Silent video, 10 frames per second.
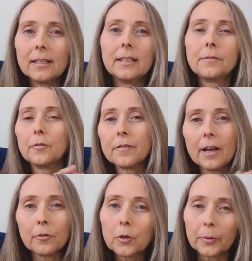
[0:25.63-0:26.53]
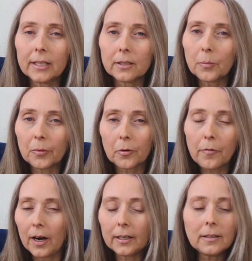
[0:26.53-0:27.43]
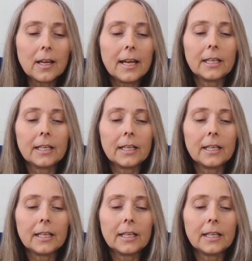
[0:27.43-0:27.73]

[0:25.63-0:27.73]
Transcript: if you've never created a profile,